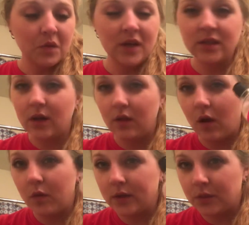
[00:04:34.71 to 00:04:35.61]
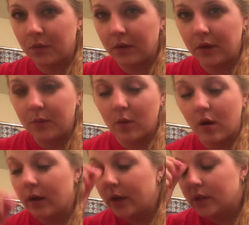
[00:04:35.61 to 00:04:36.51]
this along is a really good
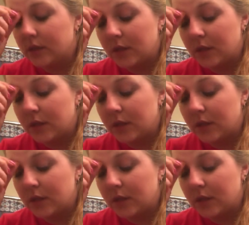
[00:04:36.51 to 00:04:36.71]
product.